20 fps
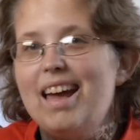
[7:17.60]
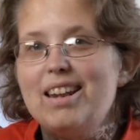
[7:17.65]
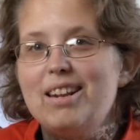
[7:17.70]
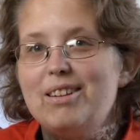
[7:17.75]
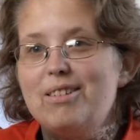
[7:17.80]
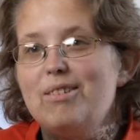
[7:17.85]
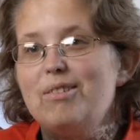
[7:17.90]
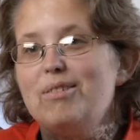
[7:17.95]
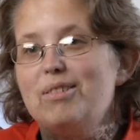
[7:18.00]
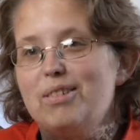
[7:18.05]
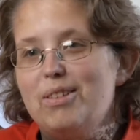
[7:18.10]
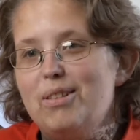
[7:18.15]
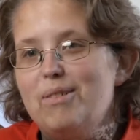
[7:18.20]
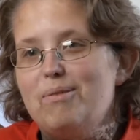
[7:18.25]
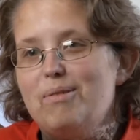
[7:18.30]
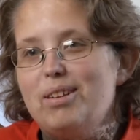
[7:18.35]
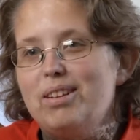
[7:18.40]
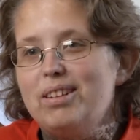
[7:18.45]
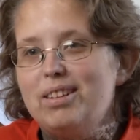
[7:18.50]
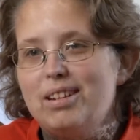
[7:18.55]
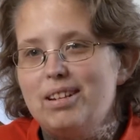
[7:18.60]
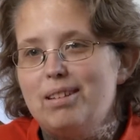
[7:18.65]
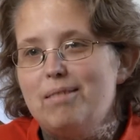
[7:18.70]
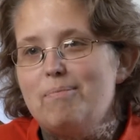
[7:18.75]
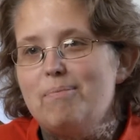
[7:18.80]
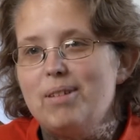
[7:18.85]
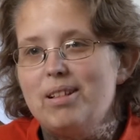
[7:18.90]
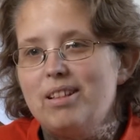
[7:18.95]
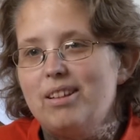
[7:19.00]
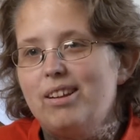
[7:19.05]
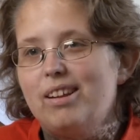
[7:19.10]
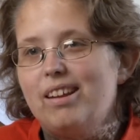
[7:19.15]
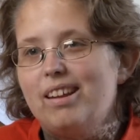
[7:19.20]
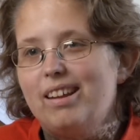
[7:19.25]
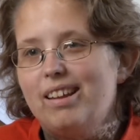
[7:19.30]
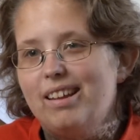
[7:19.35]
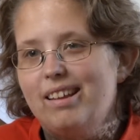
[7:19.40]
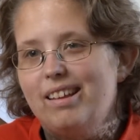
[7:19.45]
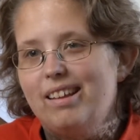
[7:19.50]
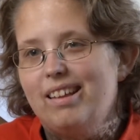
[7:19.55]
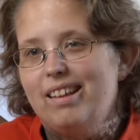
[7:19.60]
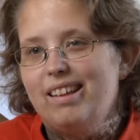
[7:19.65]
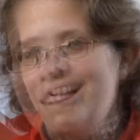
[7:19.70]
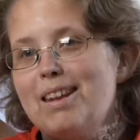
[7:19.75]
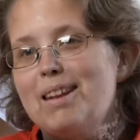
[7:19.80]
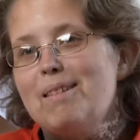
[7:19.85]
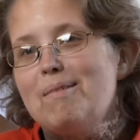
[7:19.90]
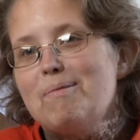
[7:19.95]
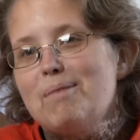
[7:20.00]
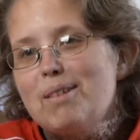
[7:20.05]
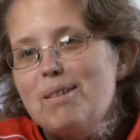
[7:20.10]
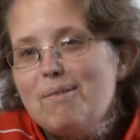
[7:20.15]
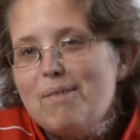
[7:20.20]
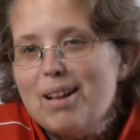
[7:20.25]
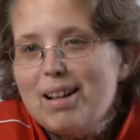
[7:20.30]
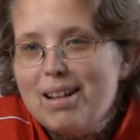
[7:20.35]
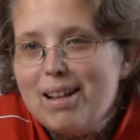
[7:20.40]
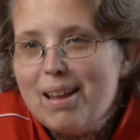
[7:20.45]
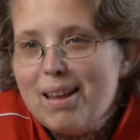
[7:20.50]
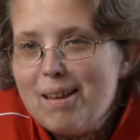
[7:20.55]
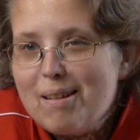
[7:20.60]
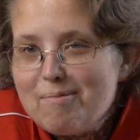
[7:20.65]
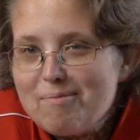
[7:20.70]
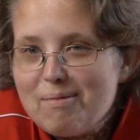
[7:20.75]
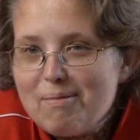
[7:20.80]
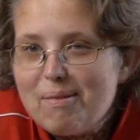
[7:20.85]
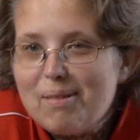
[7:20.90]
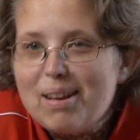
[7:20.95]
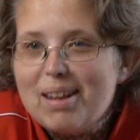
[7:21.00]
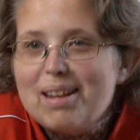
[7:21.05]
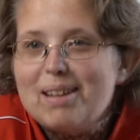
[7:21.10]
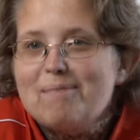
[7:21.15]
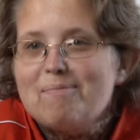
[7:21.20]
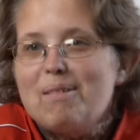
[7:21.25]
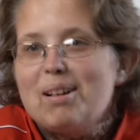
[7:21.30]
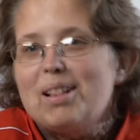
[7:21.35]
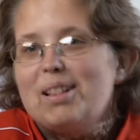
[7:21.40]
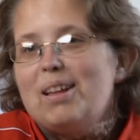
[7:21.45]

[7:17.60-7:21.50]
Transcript: Attitudes are the real disability. Disability rights is my